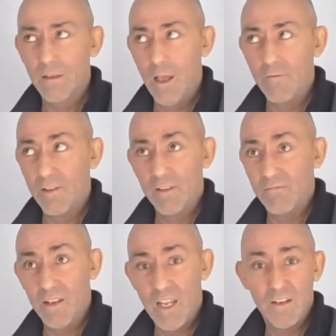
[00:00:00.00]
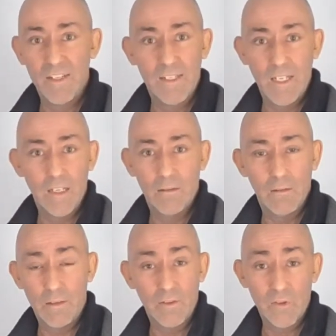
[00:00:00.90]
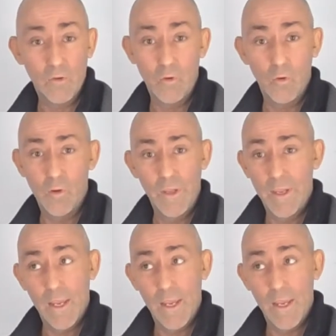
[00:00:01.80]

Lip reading: of an inner city London school,